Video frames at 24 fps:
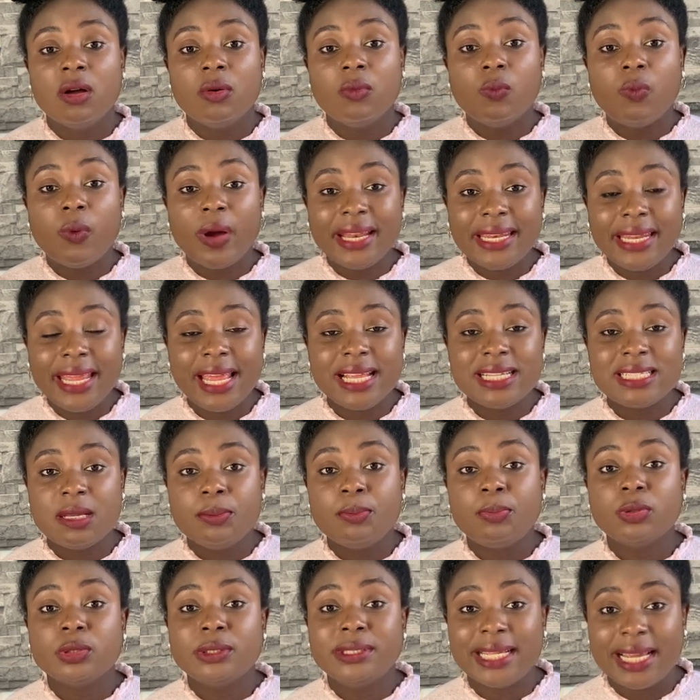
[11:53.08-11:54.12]
when it's in
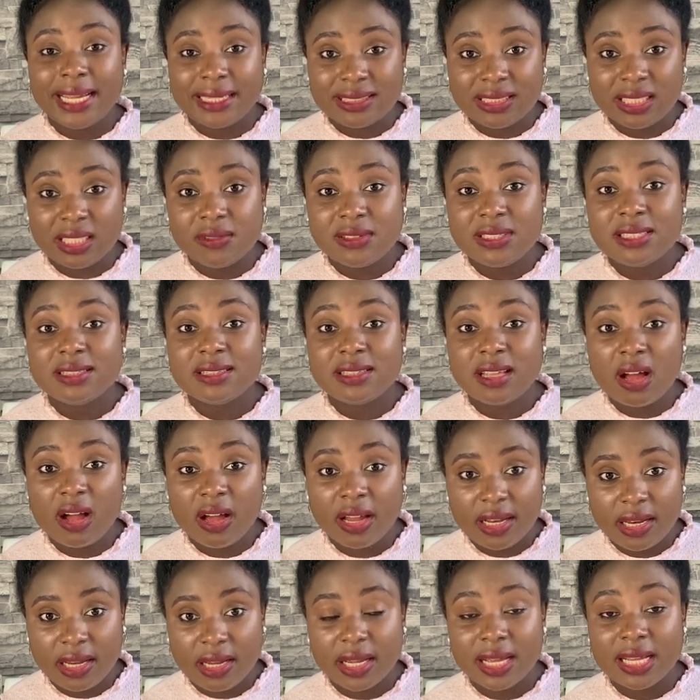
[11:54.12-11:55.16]
protective
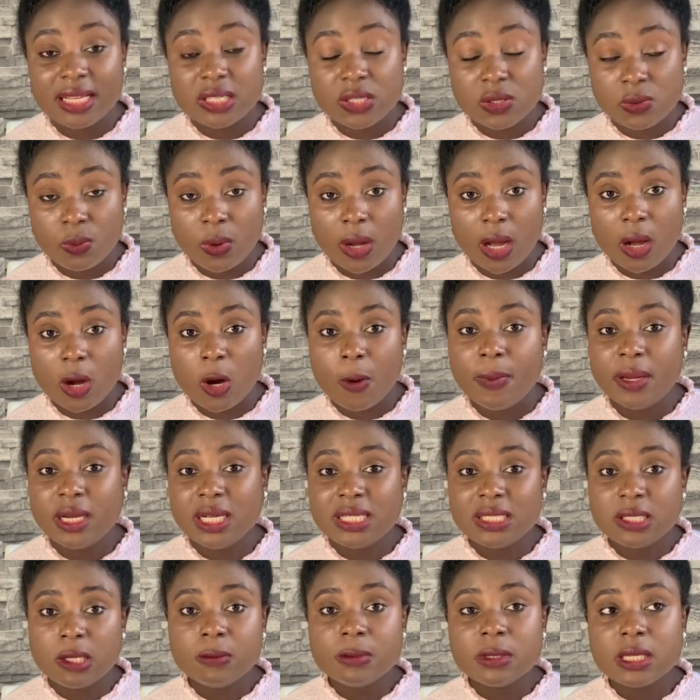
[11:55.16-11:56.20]
styling as well because
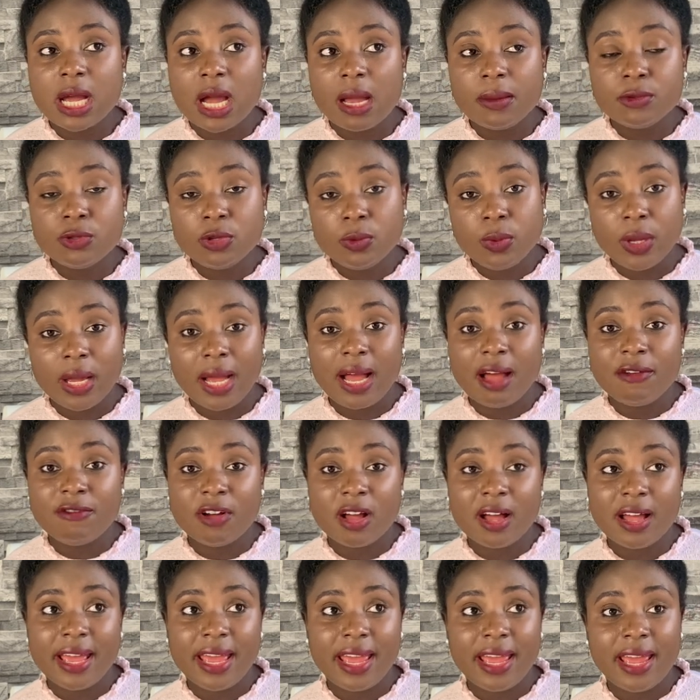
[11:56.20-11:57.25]
sometimes when we have
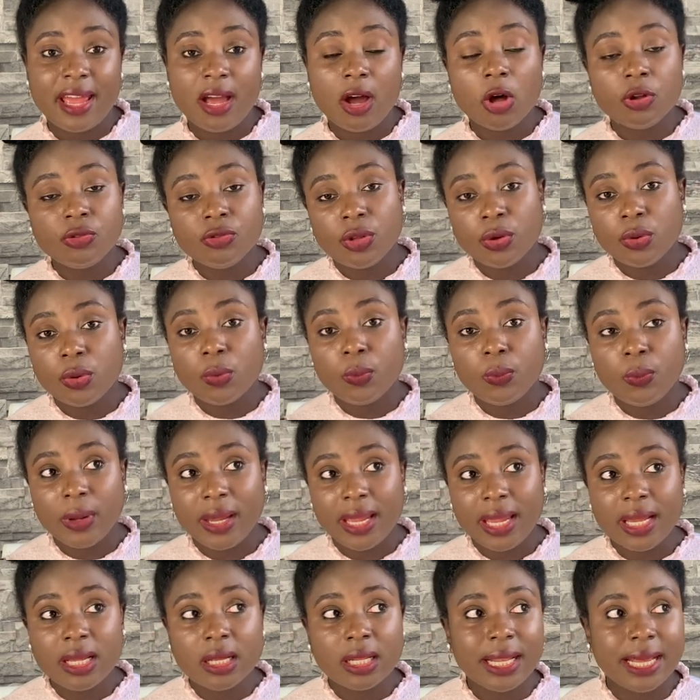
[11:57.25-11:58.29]
our hair under a
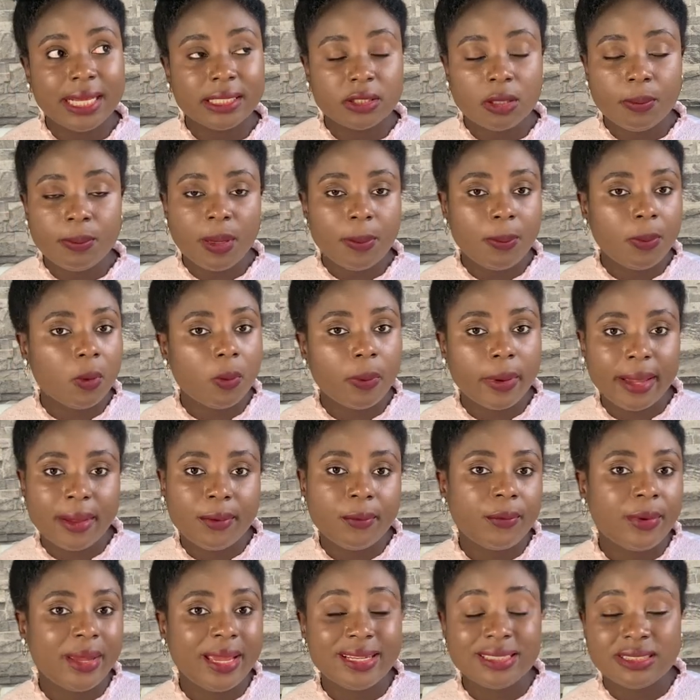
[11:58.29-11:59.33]
wig like some people wear
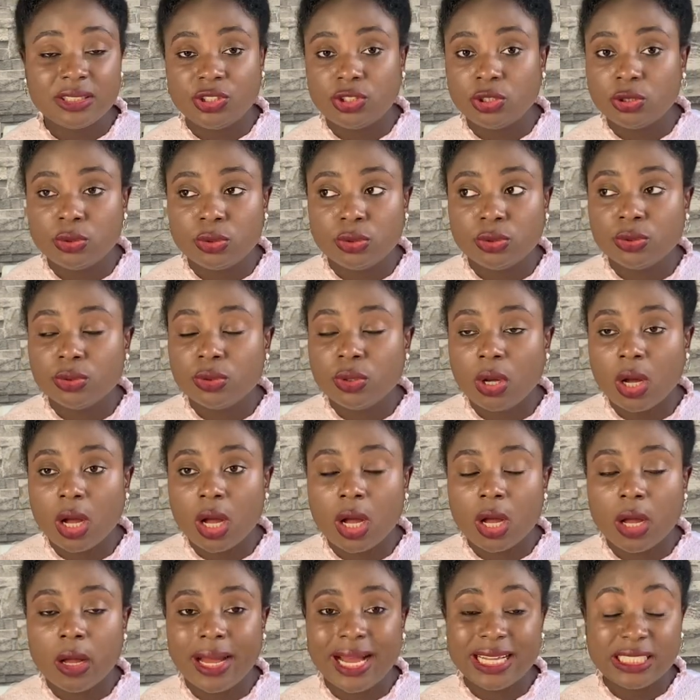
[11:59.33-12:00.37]
wigs to
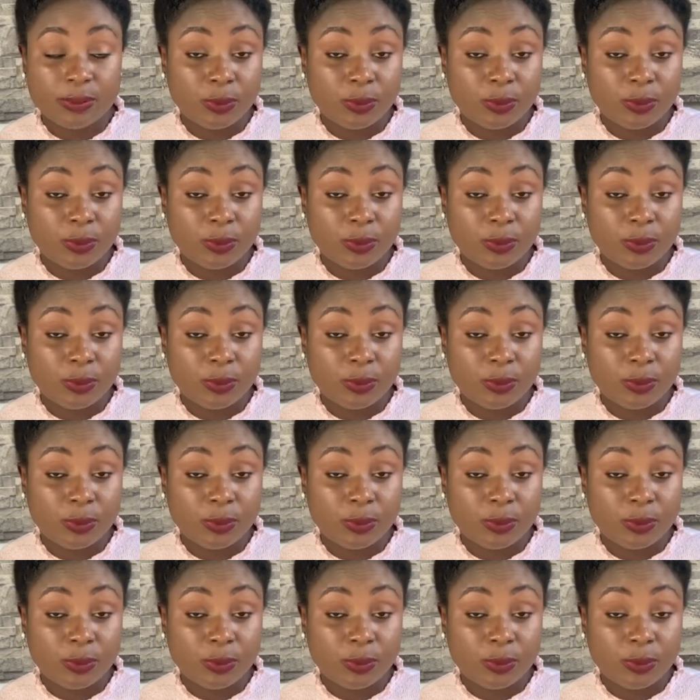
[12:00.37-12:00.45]
uh, as